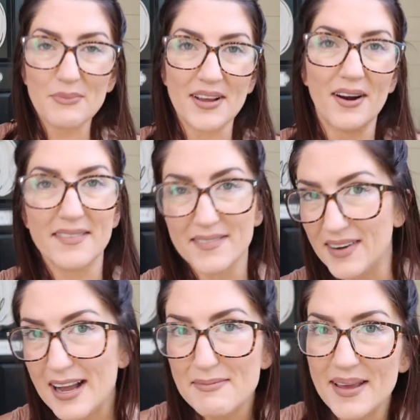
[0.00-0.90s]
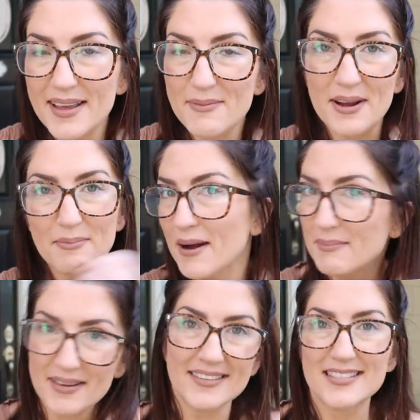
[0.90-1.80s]
We are vibing, we are
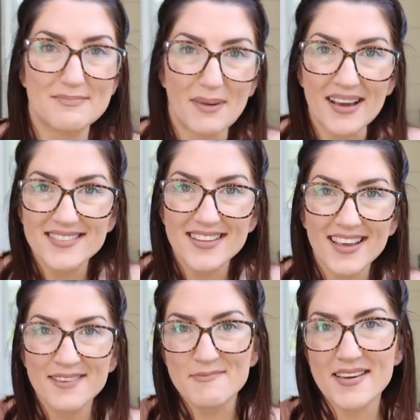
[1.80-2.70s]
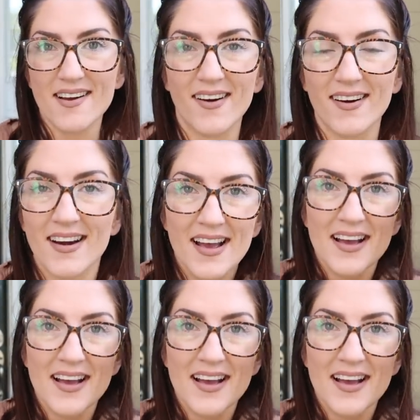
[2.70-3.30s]
pumpkin spicing, we are